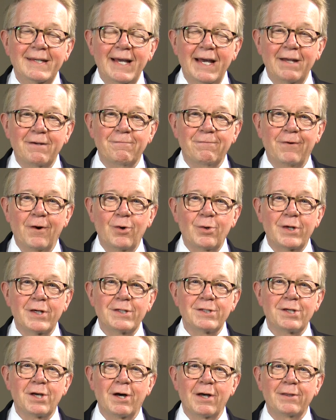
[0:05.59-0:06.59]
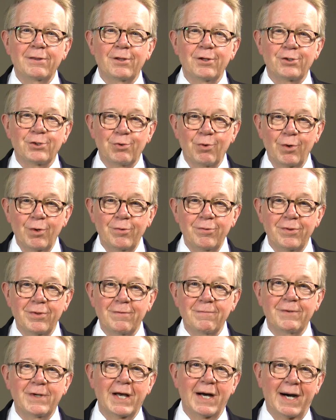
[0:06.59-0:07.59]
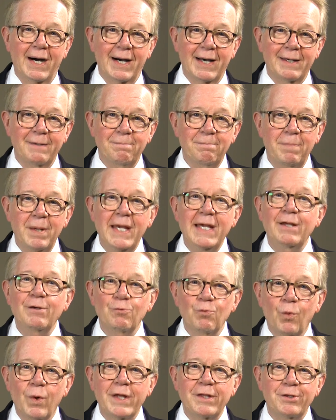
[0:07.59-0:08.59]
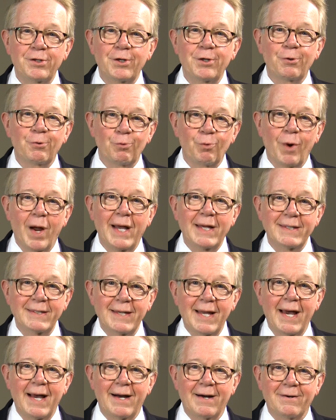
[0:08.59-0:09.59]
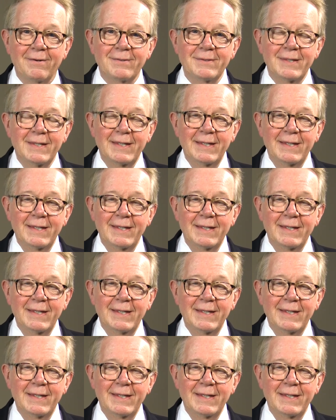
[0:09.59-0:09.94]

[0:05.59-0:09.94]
and focus on the truth of God being with you right now